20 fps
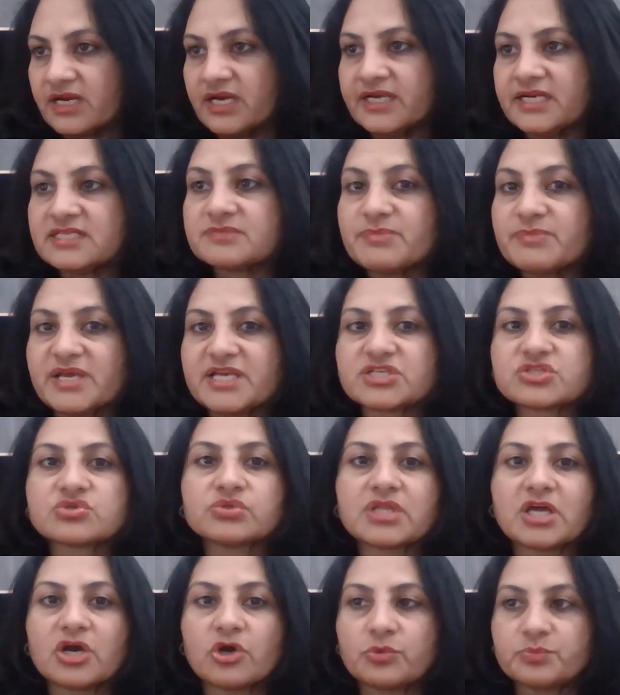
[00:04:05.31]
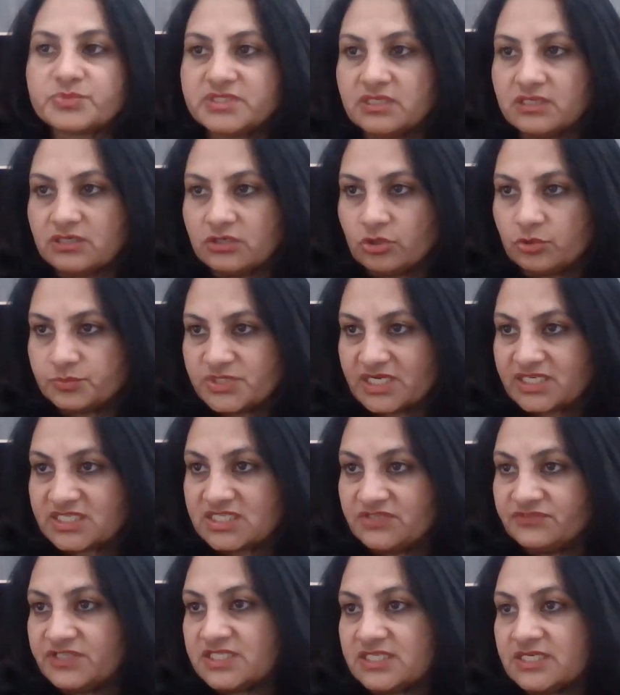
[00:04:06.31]
It is based on the
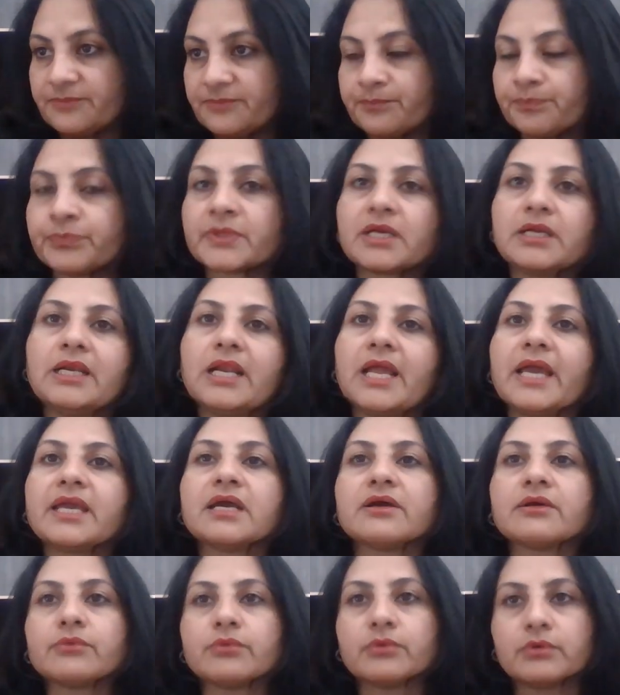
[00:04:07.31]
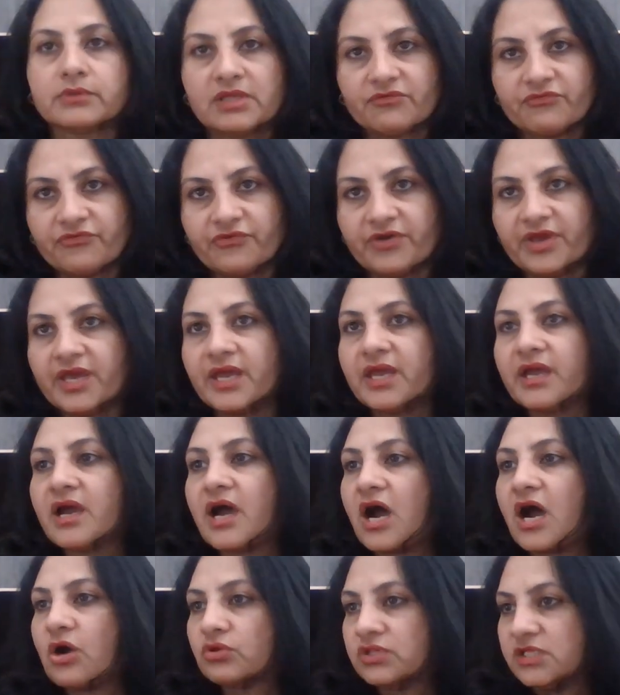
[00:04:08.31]
objectivity, like the way
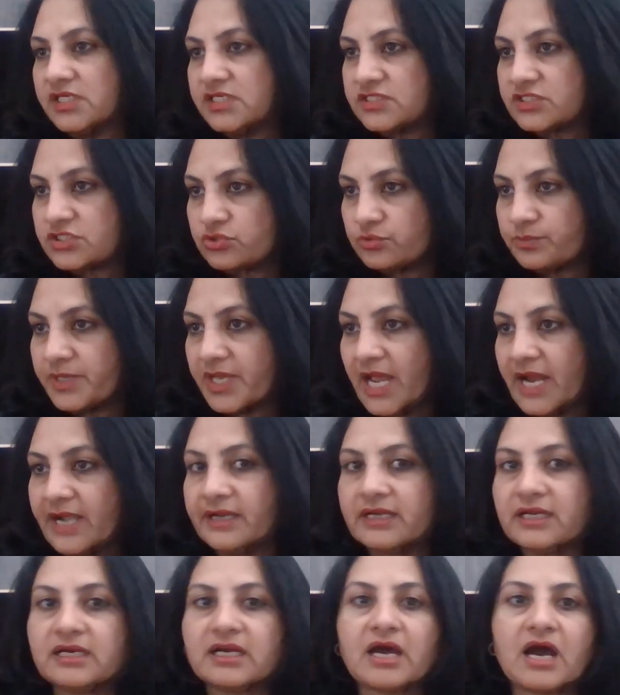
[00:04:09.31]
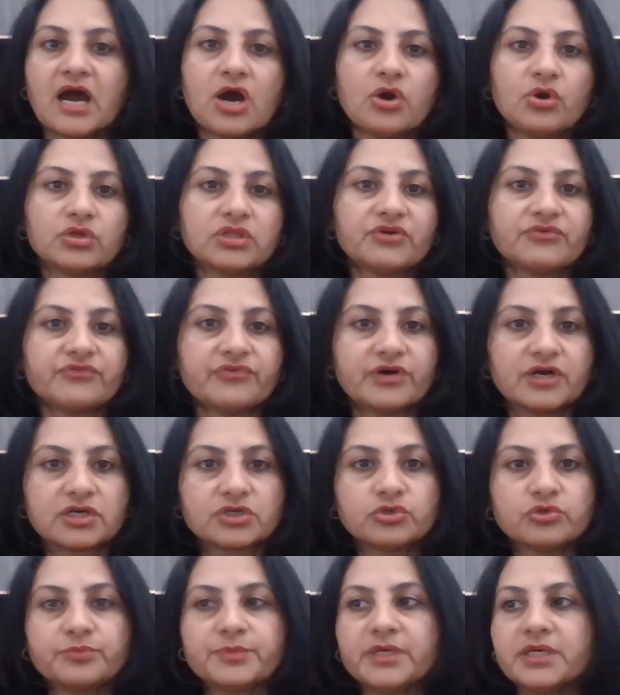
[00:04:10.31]
how things to be handled, how the
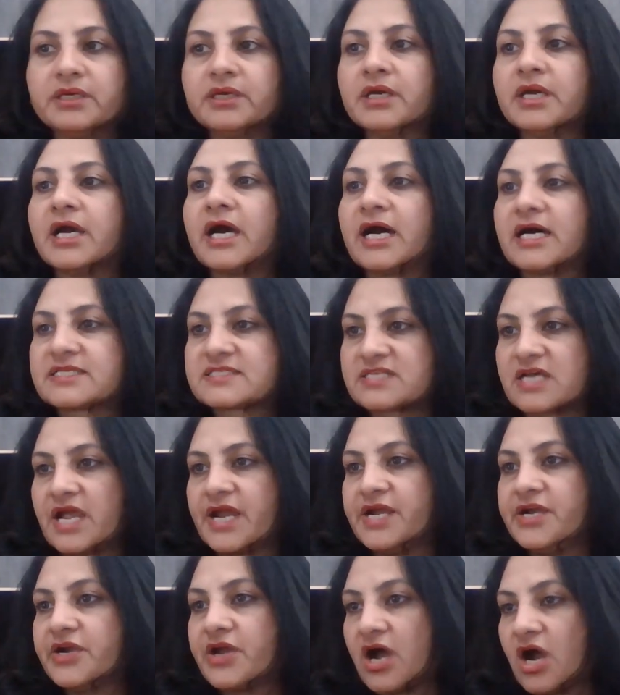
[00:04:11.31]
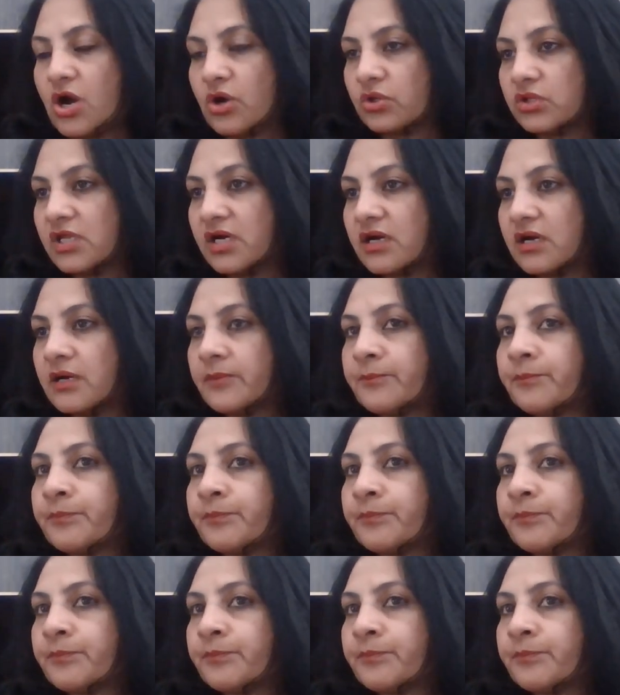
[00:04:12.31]
work to be assigned, how the